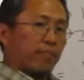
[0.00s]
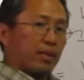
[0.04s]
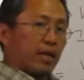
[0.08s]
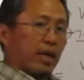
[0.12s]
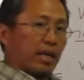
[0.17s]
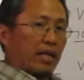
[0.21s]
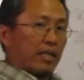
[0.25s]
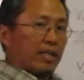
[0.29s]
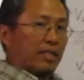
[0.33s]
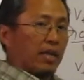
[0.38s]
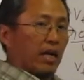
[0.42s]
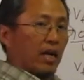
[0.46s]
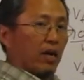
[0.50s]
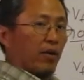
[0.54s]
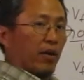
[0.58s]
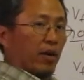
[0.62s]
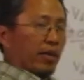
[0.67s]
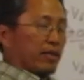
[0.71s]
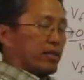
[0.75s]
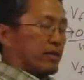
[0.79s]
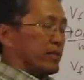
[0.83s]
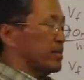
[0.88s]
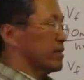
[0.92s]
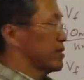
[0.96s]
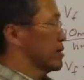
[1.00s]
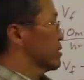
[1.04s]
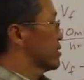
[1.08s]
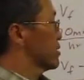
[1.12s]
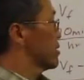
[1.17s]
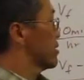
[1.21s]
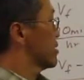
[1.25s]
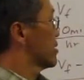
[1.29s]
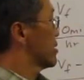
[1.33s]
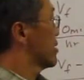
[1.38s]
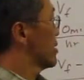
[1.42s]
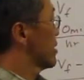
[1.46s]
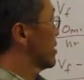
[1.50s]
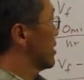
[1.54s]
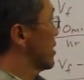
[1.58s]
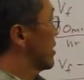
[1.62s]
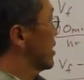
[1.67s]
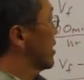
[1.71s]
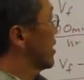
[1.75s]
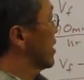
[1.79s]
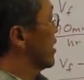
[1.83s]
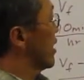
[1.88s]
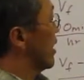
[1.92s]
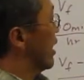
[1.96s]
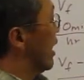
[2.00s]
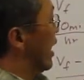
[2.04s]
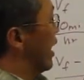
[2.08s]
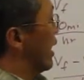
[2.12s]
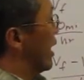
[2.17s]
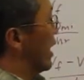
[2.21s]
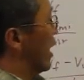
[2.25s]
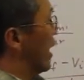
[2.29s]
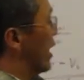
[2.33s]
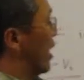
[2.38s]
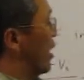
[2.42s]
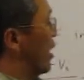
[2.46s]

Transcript: an acceleration and I